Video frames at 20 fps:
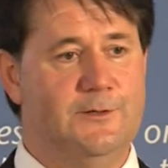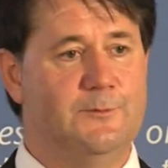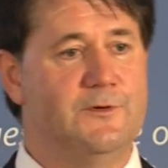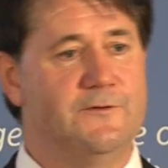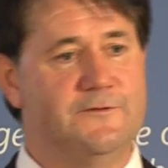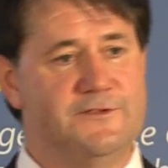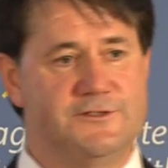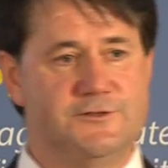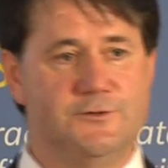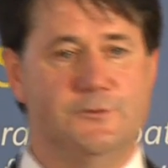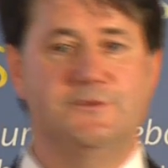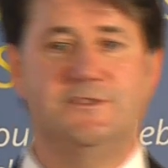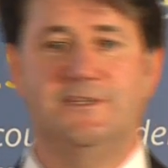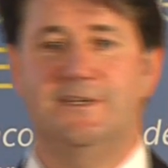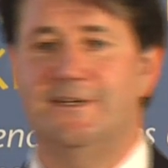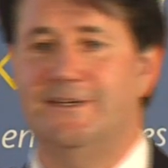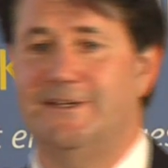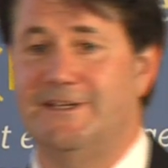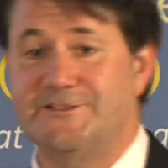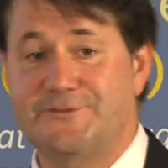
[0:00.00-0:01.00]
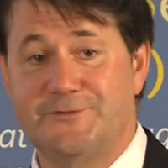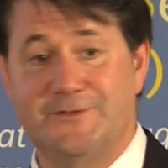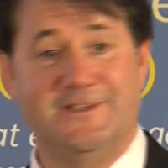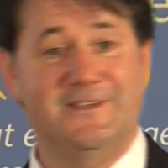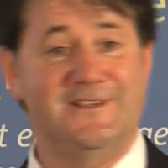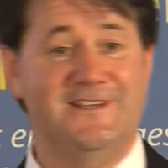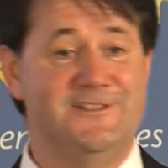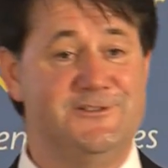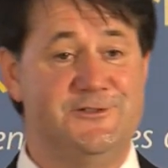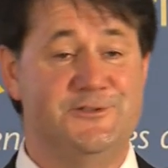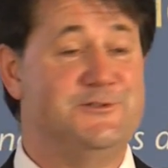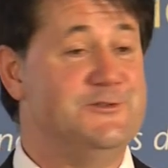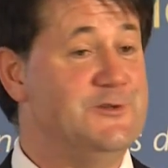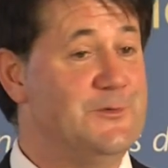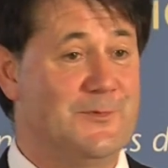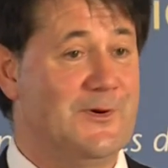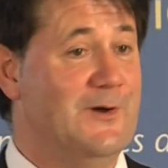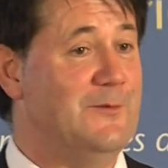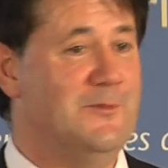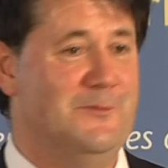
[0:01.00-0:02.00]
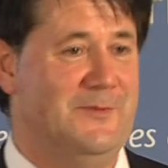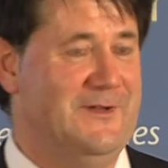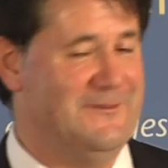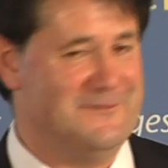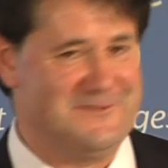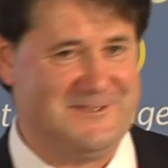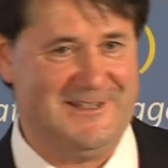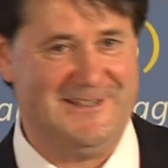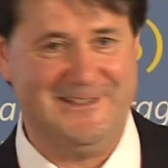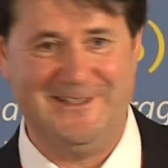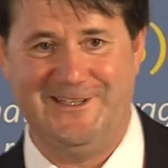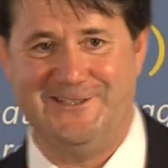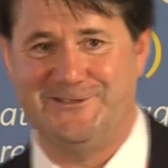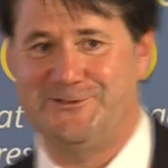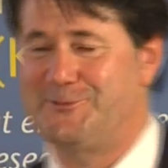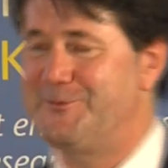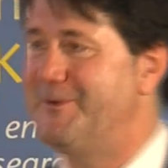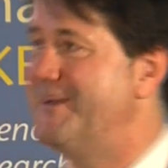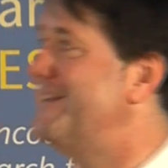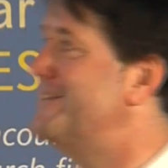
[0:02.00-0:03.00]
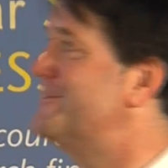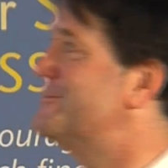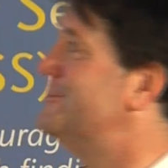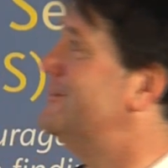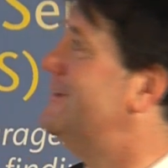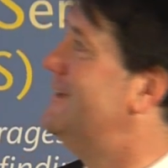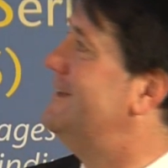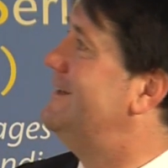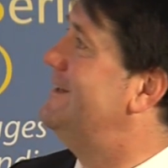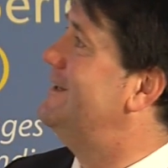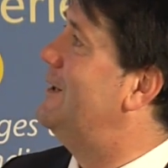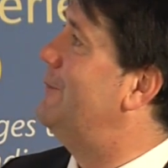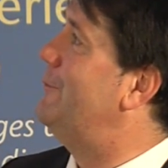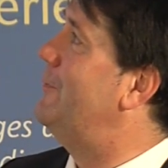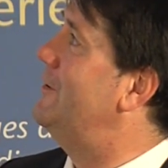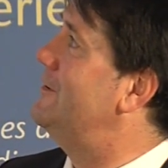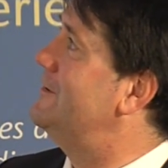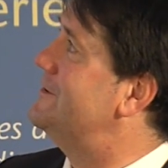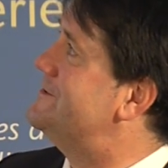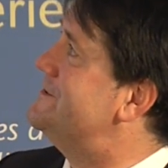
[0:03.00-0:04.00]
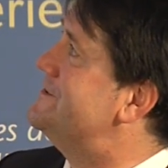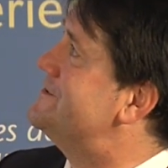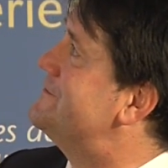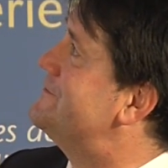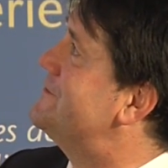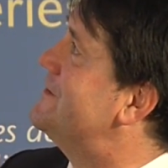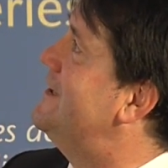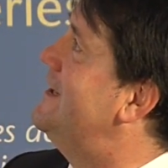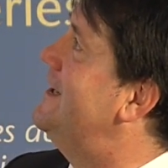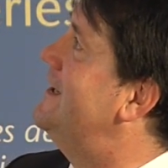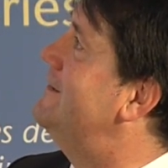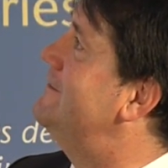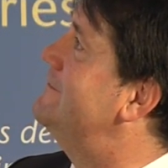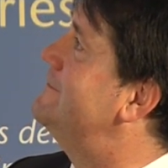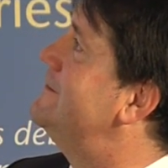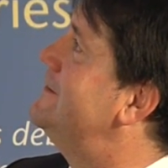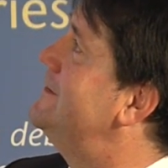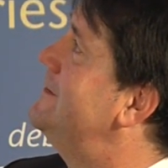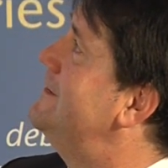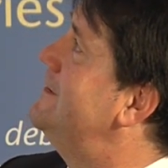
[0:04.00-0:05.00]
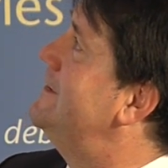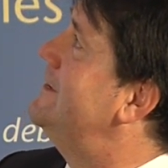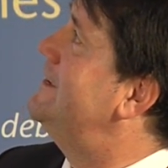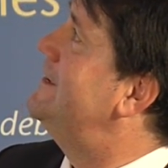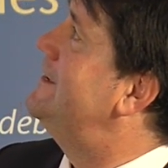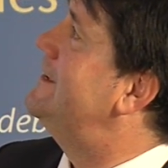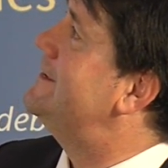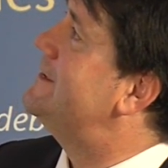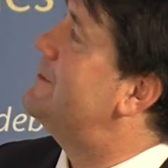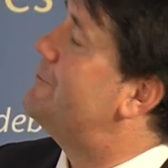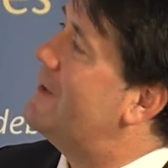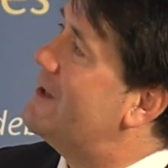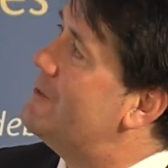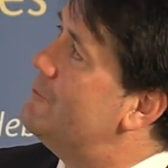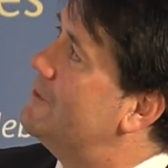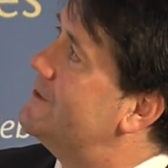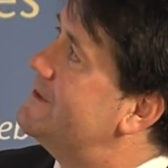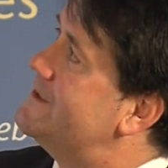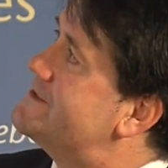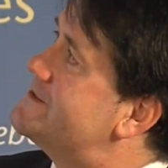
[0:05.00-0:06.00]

a number of associated issues, and you probably have seen these already, so apologies if you have. The big one